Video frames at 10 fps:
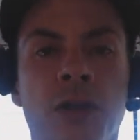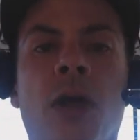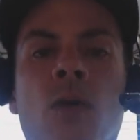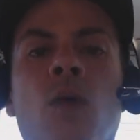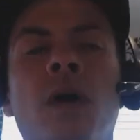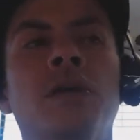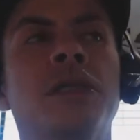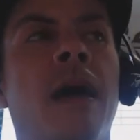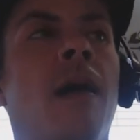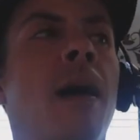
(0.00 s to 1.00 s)
In other
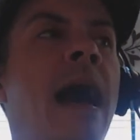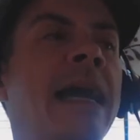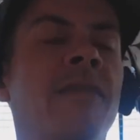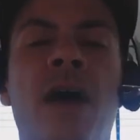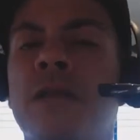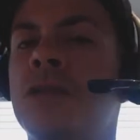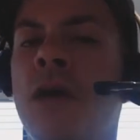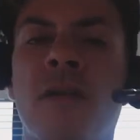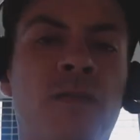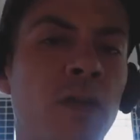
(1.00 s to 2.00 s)
words, I give out a
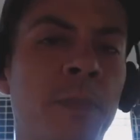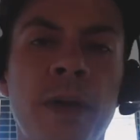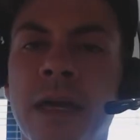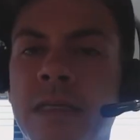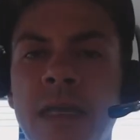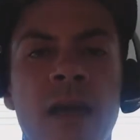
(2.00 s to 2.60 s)
ton of free picks